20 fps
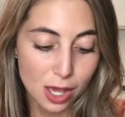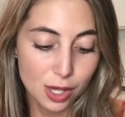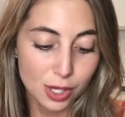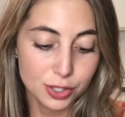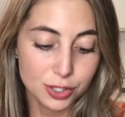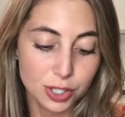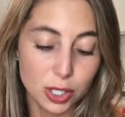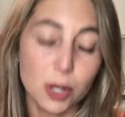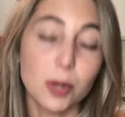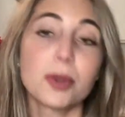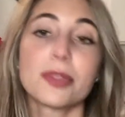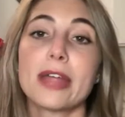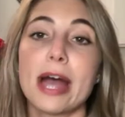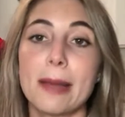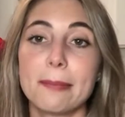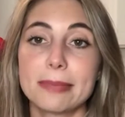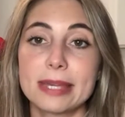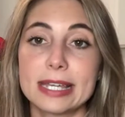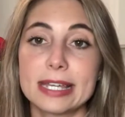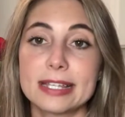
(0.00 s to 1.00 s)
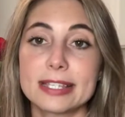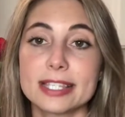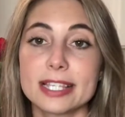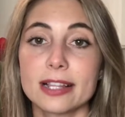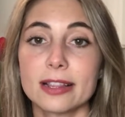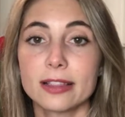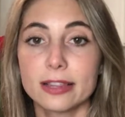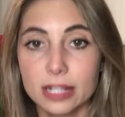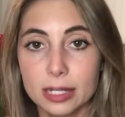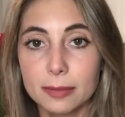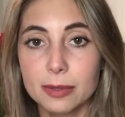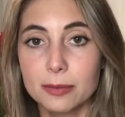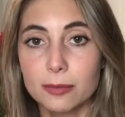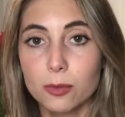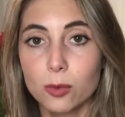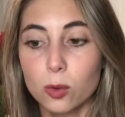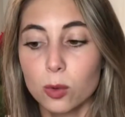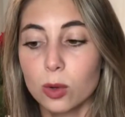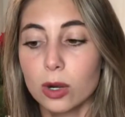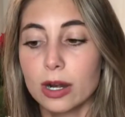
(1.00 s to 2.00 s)
So that means a little bit
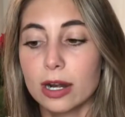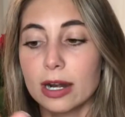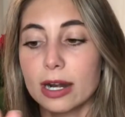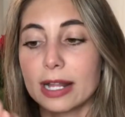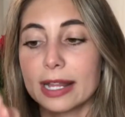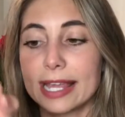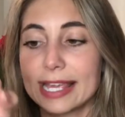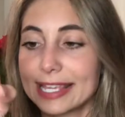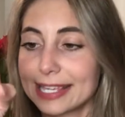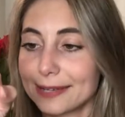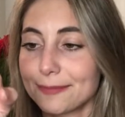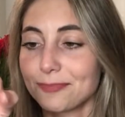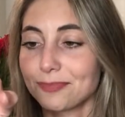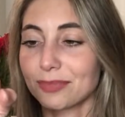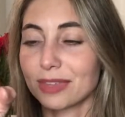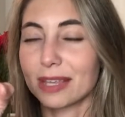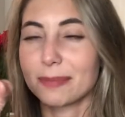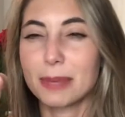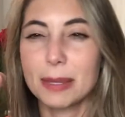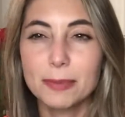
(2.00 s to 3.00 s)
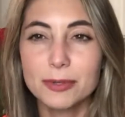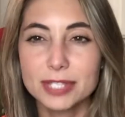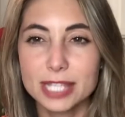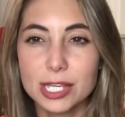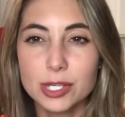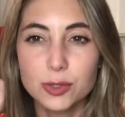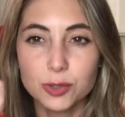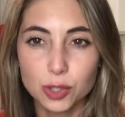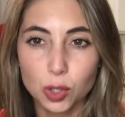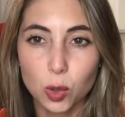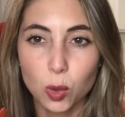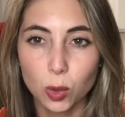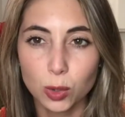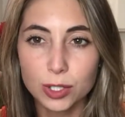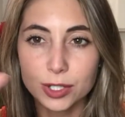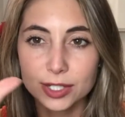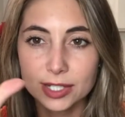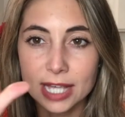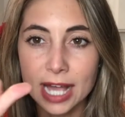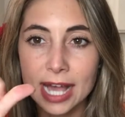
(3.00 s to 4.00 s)
more, like people say use a
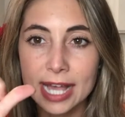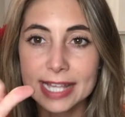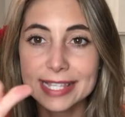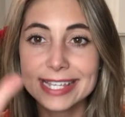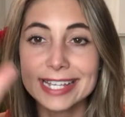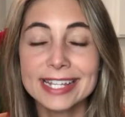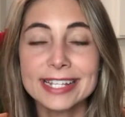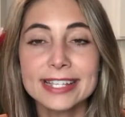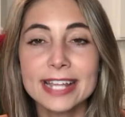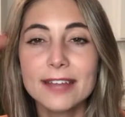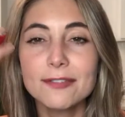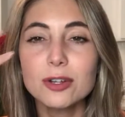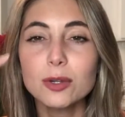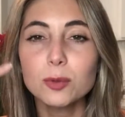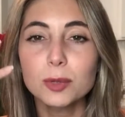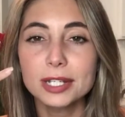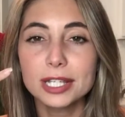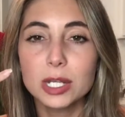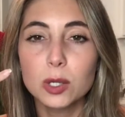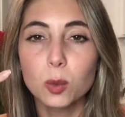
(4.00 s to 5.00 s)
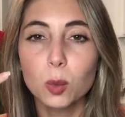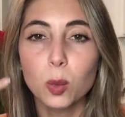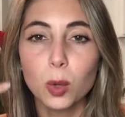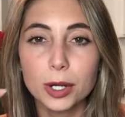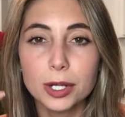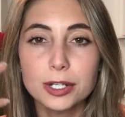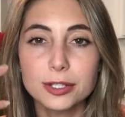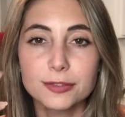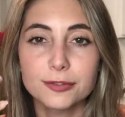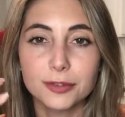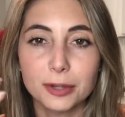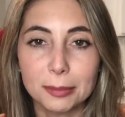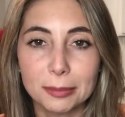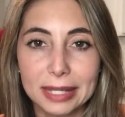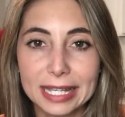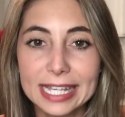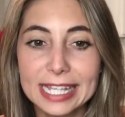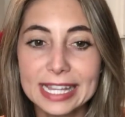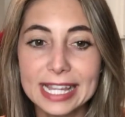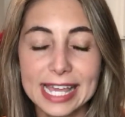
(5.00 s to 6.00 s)
quarter size. It never really works for
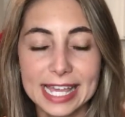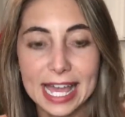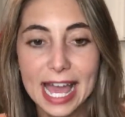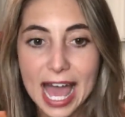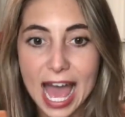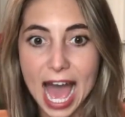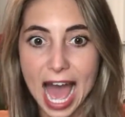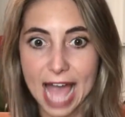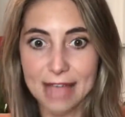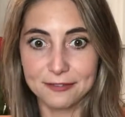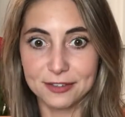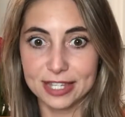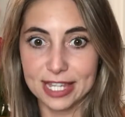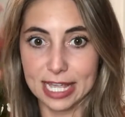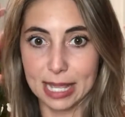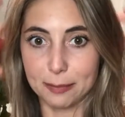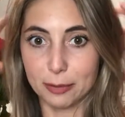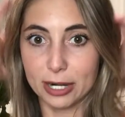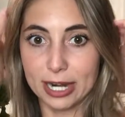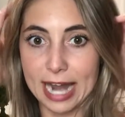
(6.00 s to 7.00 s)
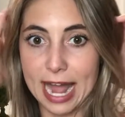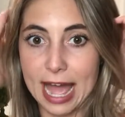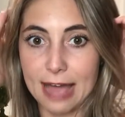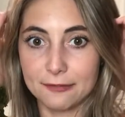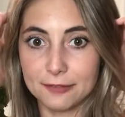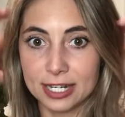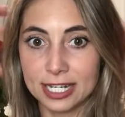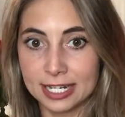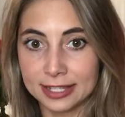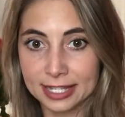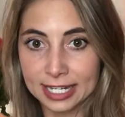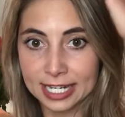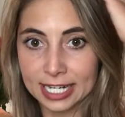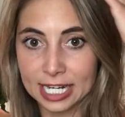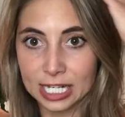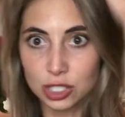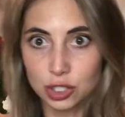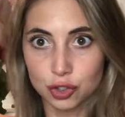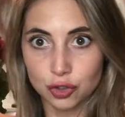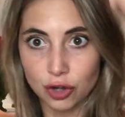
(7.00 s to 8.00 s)
me. Like I feel like I put it half in and then
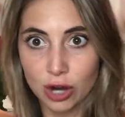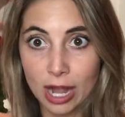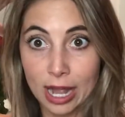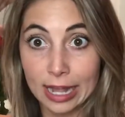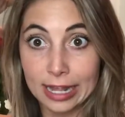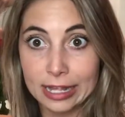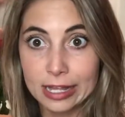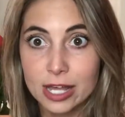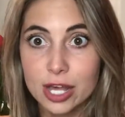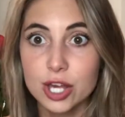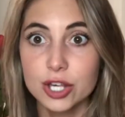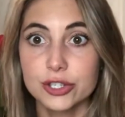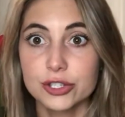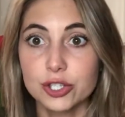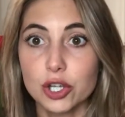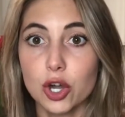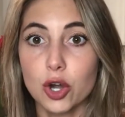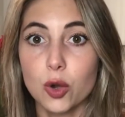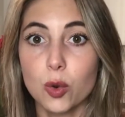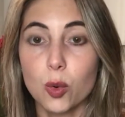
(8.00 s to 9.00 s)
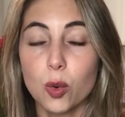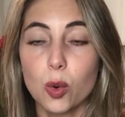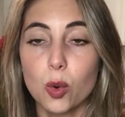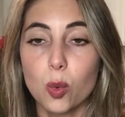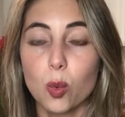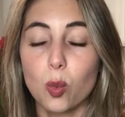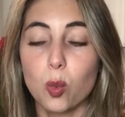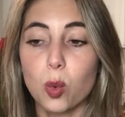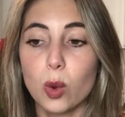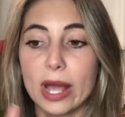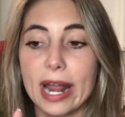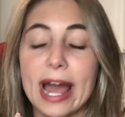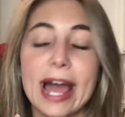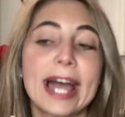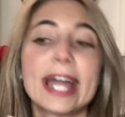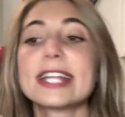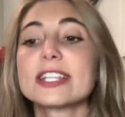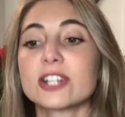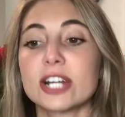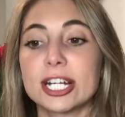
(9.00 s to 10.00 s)
it's dry. So what
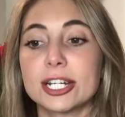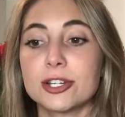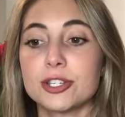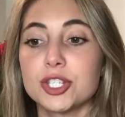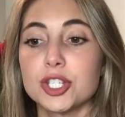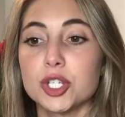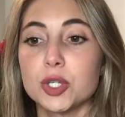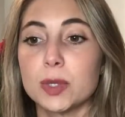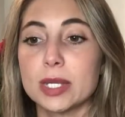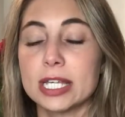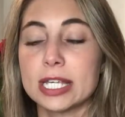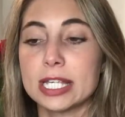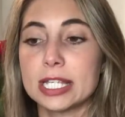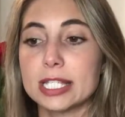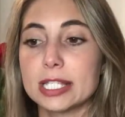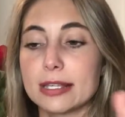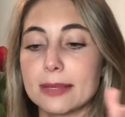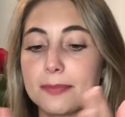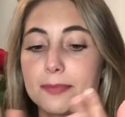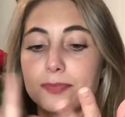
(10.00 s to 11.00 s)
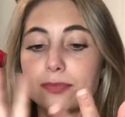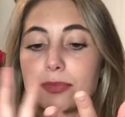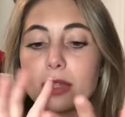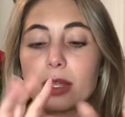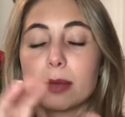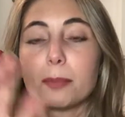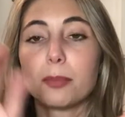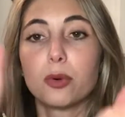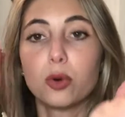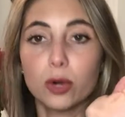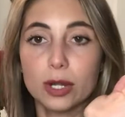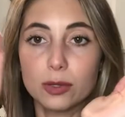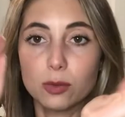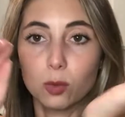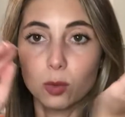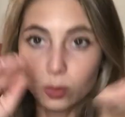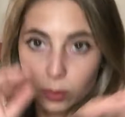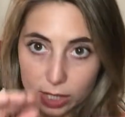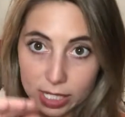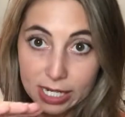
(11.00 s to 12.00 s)
I try to do is put
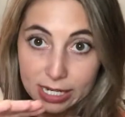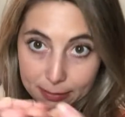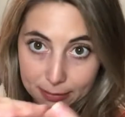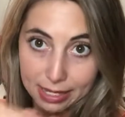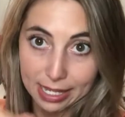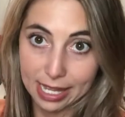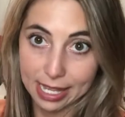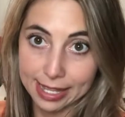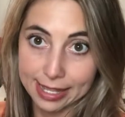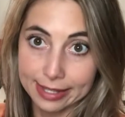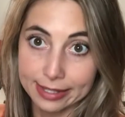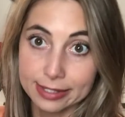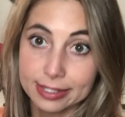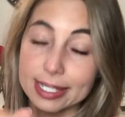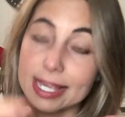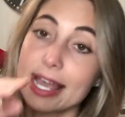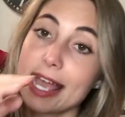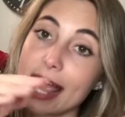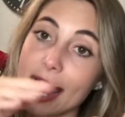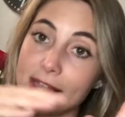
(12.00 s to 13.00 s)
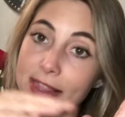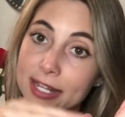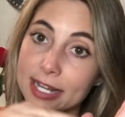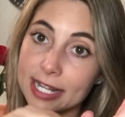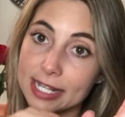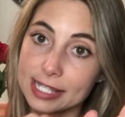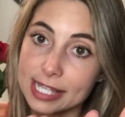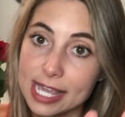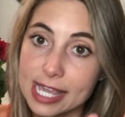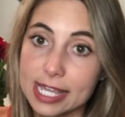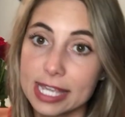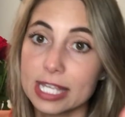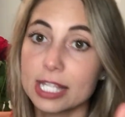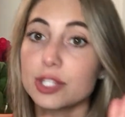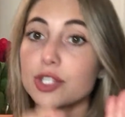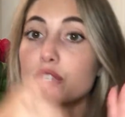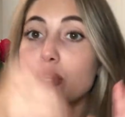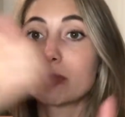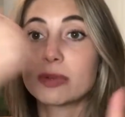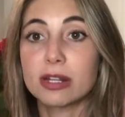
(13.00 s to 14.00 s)
it in my hand and then I take it,
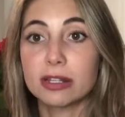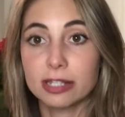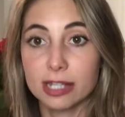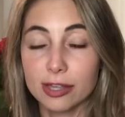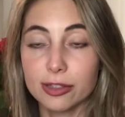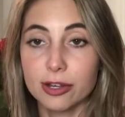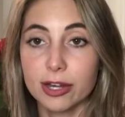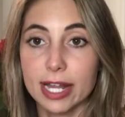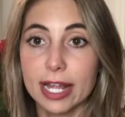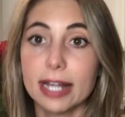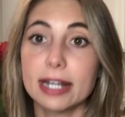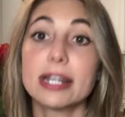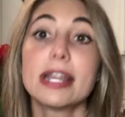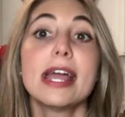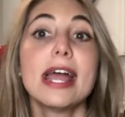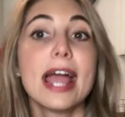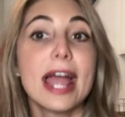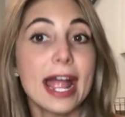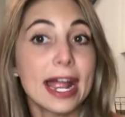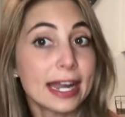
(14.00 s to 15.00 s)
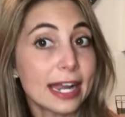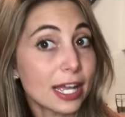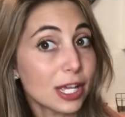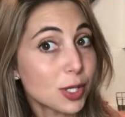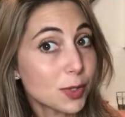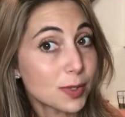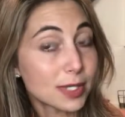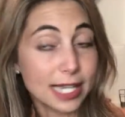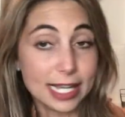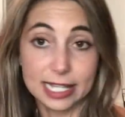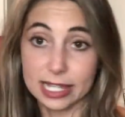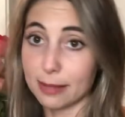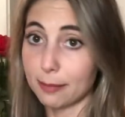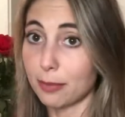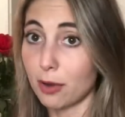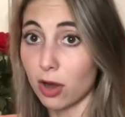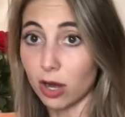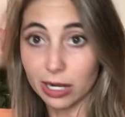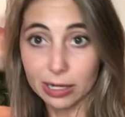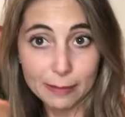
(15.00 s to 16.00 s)
scoop it on the other hand, and I use like the
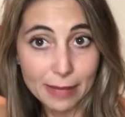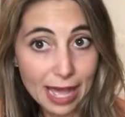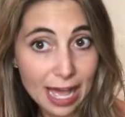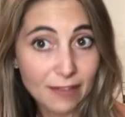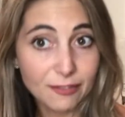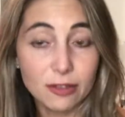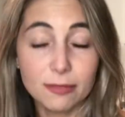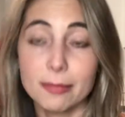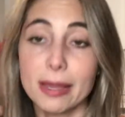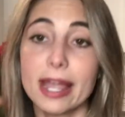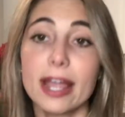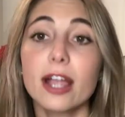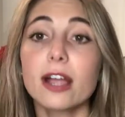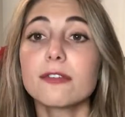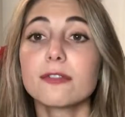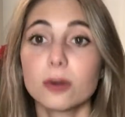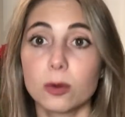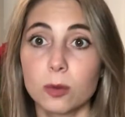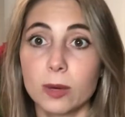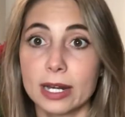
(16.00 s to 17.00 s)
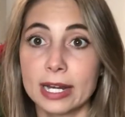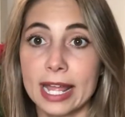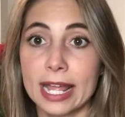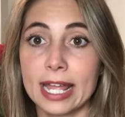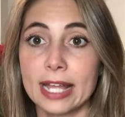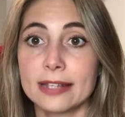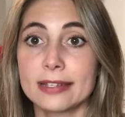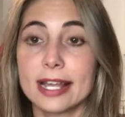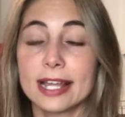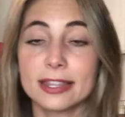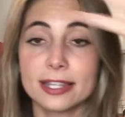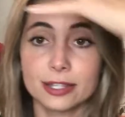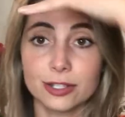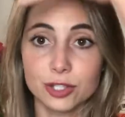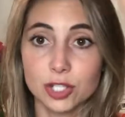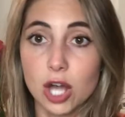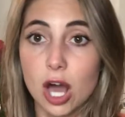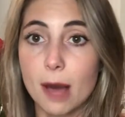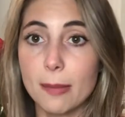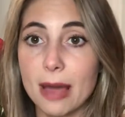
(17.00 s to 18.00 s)
bottom half of my hair for one hand and then the
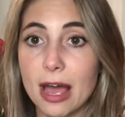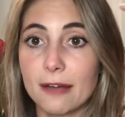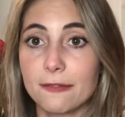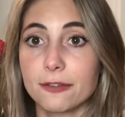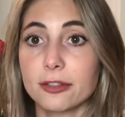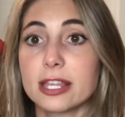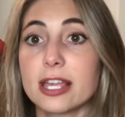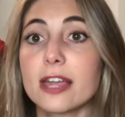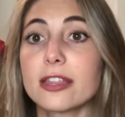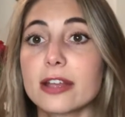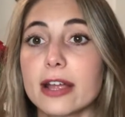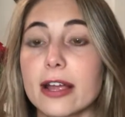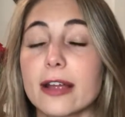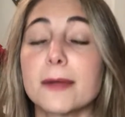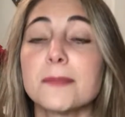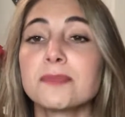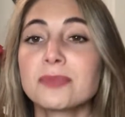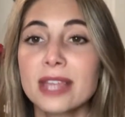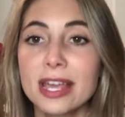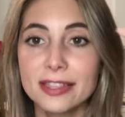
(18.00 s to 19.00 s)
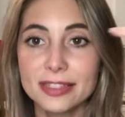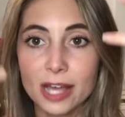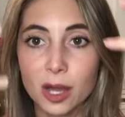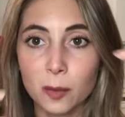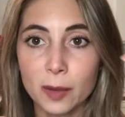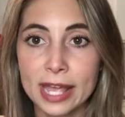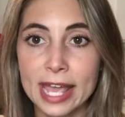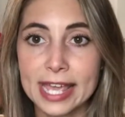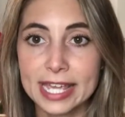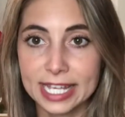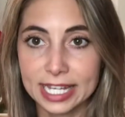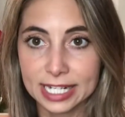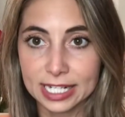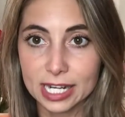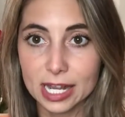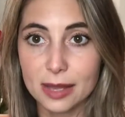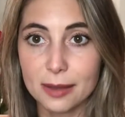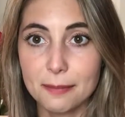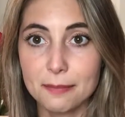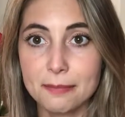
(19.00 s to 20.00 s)
top half for the other hair. That way I can
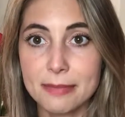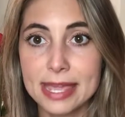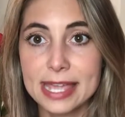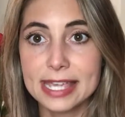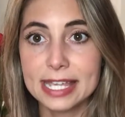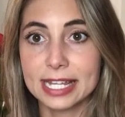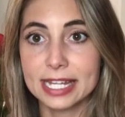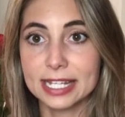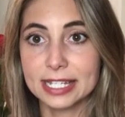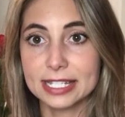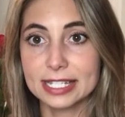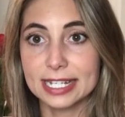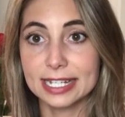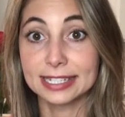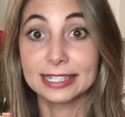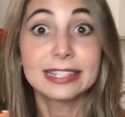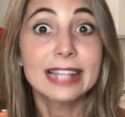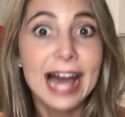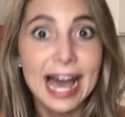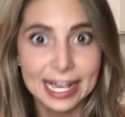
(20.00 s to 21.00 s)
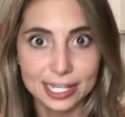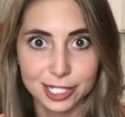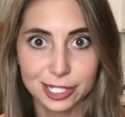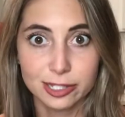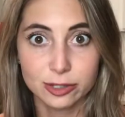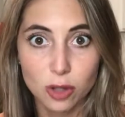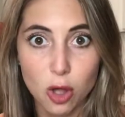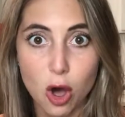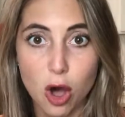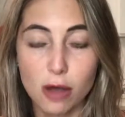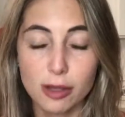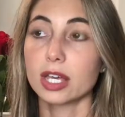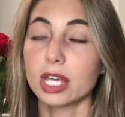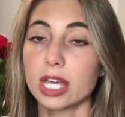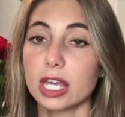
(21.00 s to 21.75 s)
make it last long.